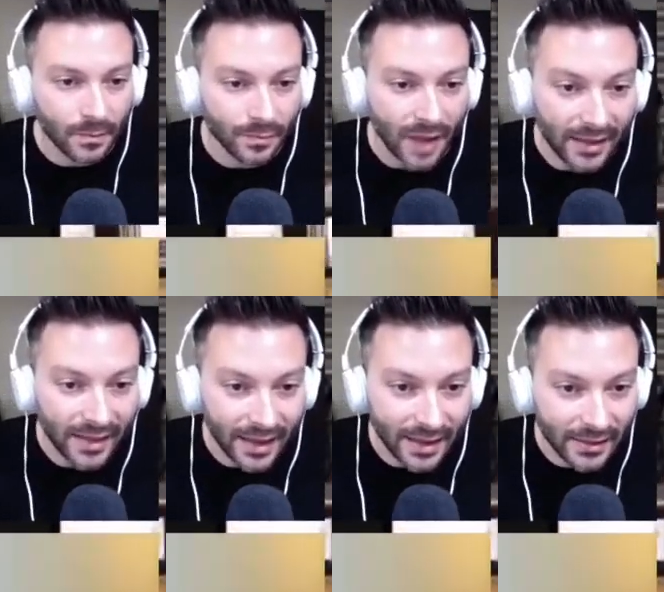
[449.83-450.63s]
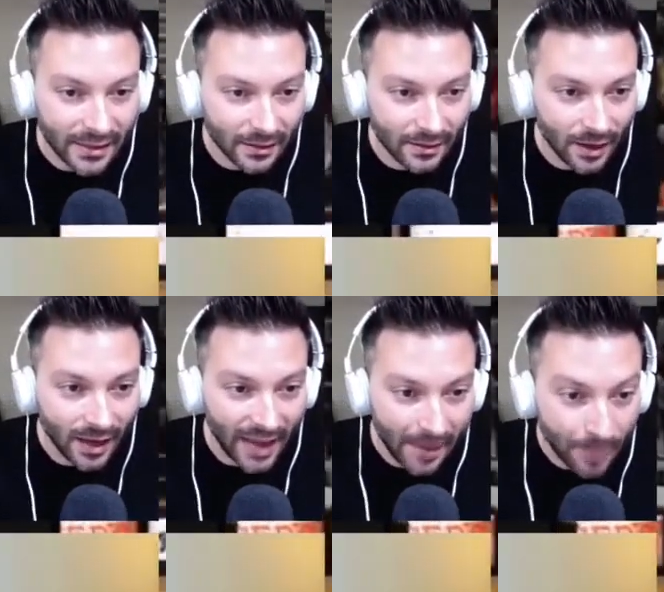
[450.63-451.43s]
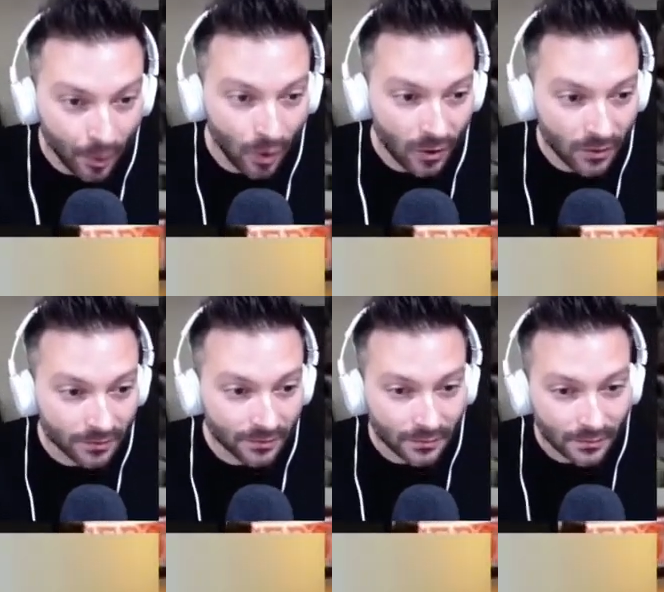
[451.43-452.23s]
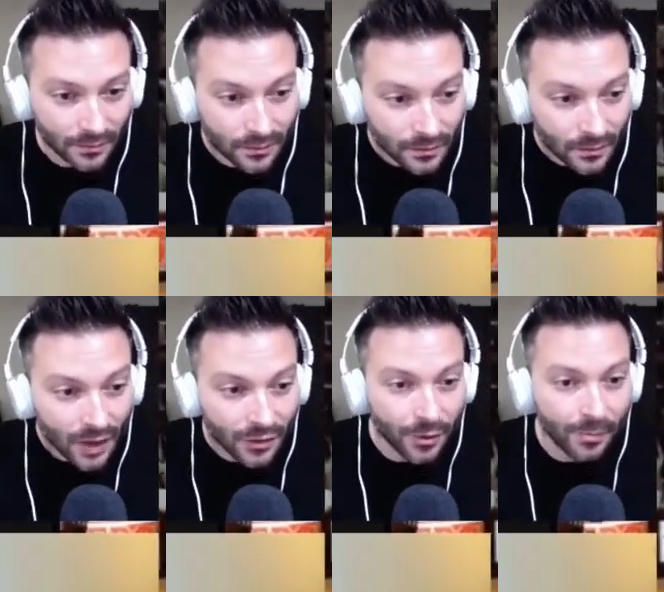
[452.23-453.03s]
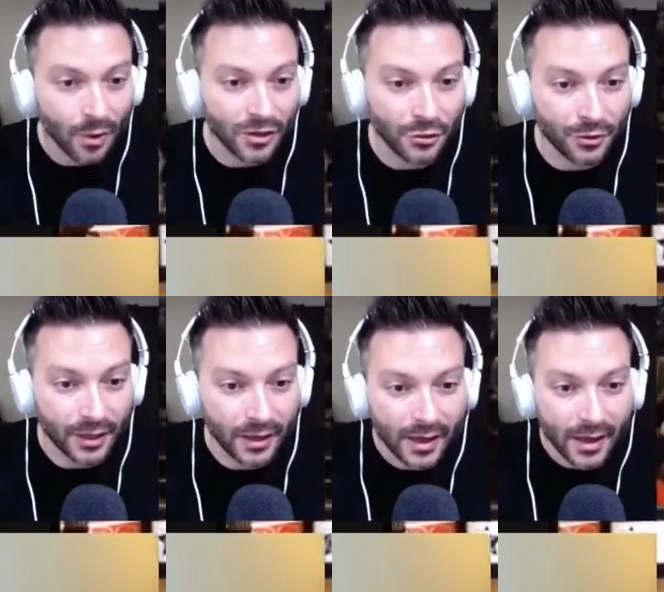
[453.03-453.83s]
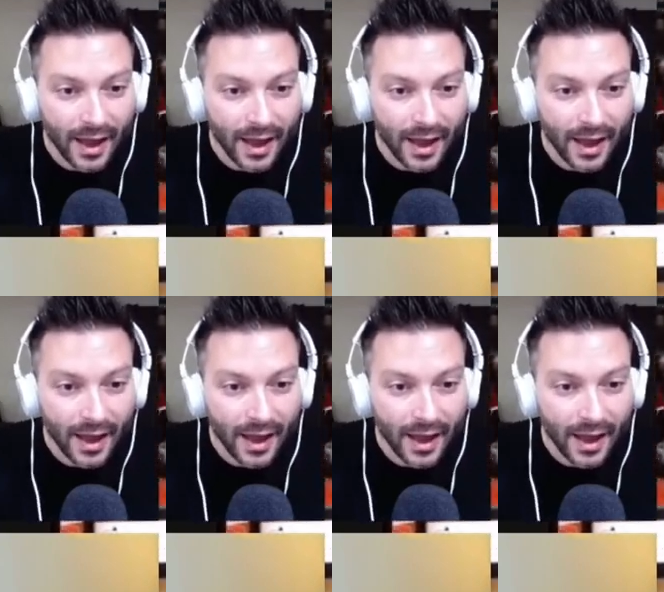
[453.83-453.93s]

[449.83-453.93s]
I think he's a capable capable three point shooter.